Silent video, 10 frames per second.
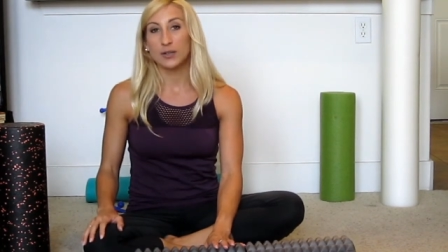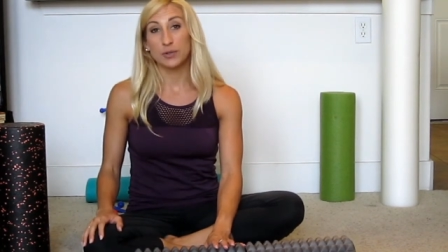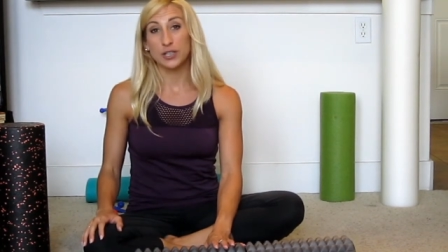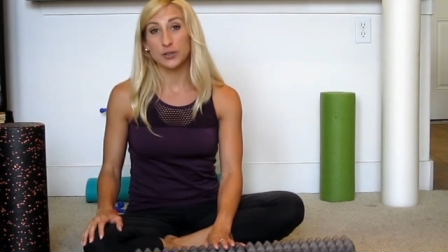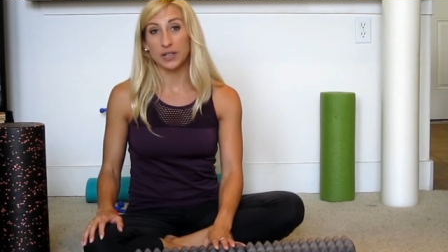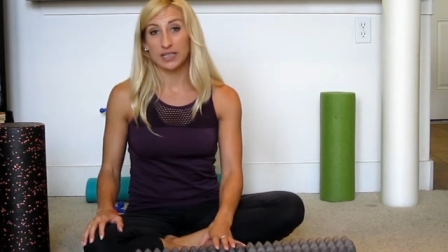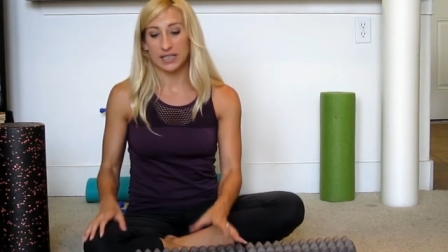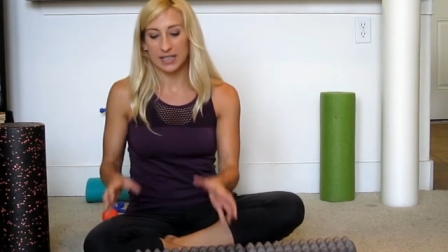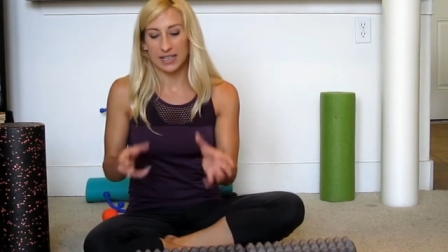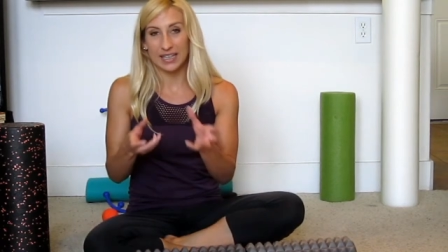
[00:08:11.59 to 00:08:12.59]

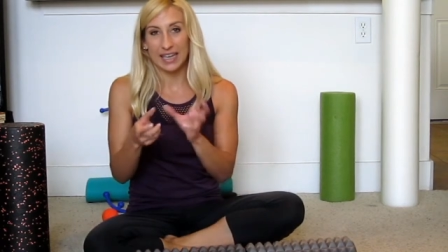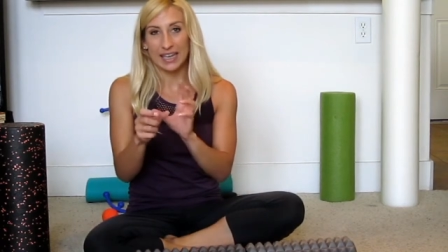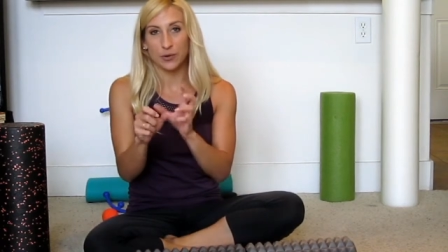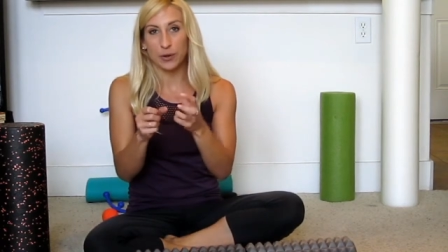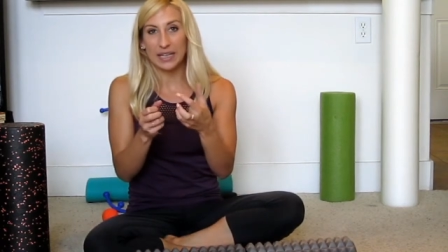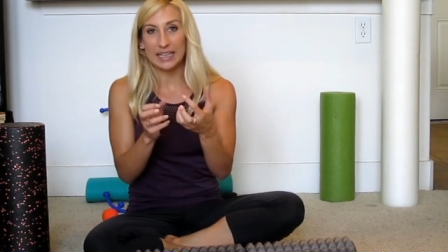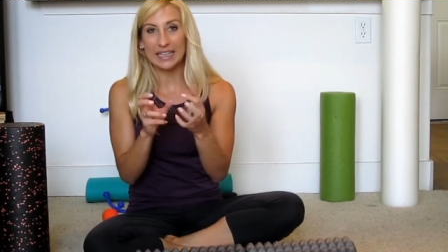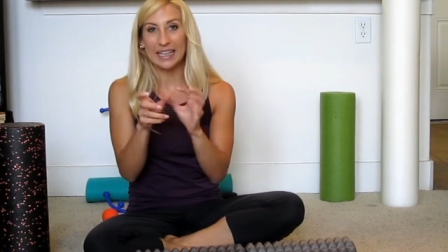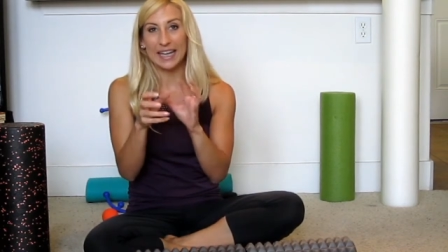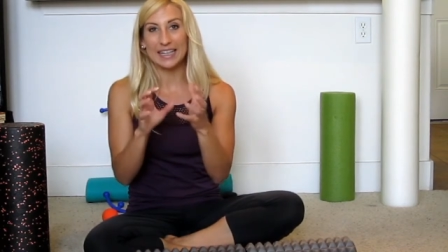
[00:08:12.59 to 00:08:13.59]
restricted and it can't quite
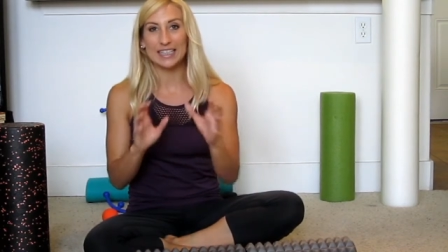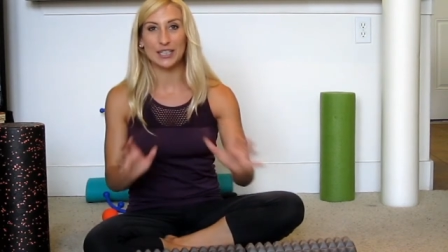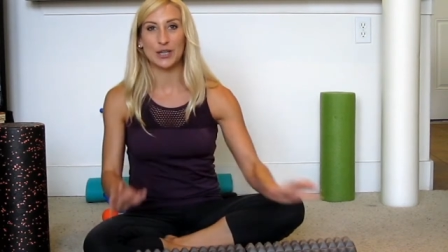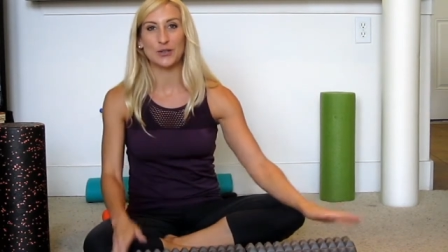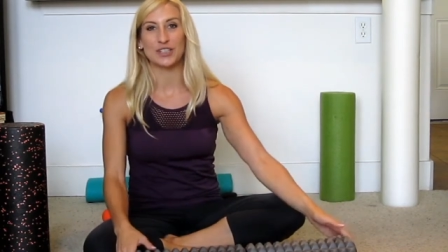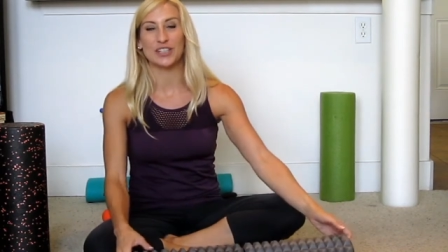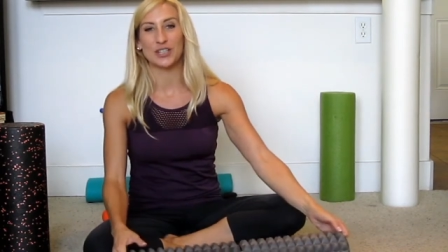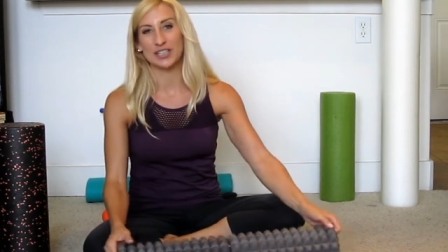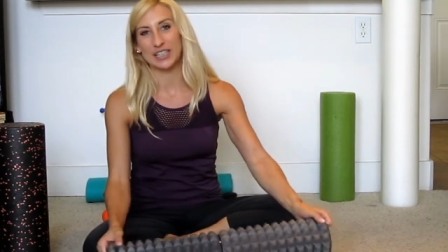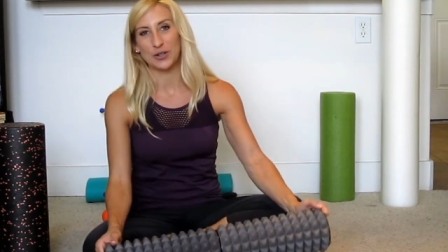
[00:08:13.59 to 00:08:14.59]
get into those
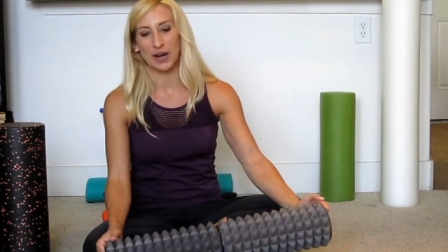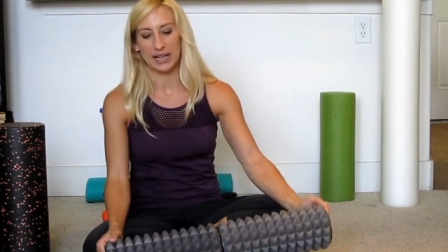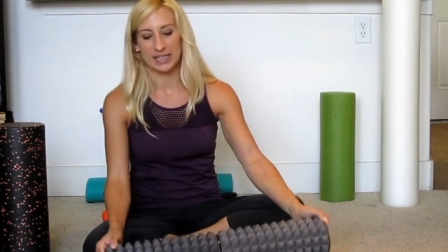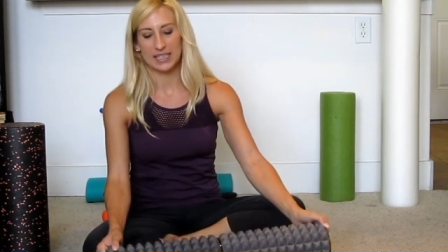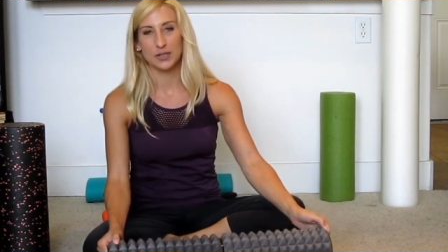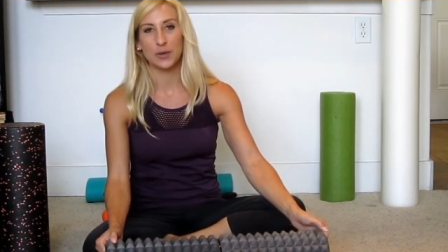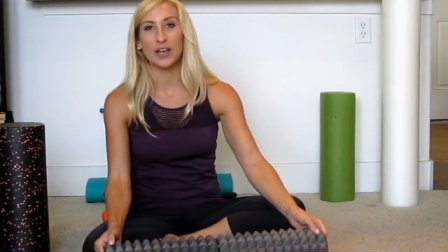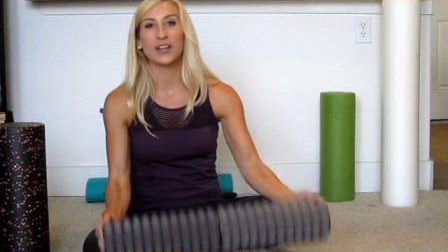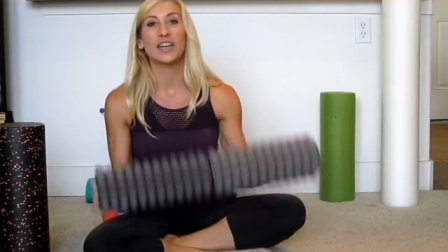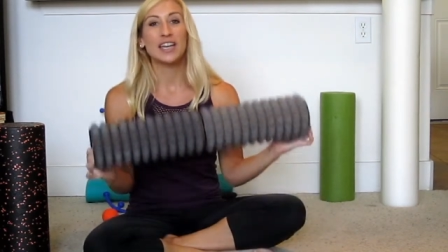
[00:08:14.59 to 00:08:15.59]
nooks and crannies as
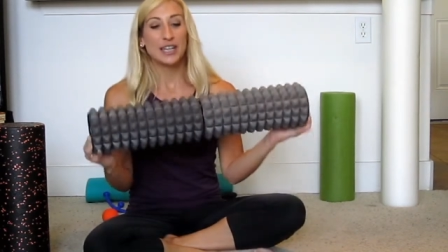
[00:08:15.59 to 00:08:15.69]
well.